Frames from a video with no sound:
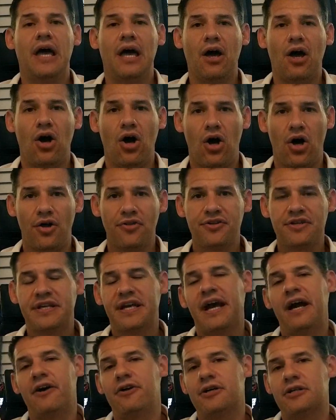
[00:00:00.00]
All the
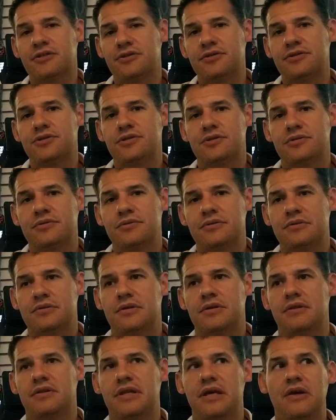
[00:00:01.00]
characters
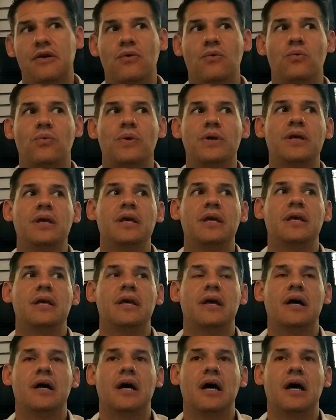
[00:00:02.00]
that we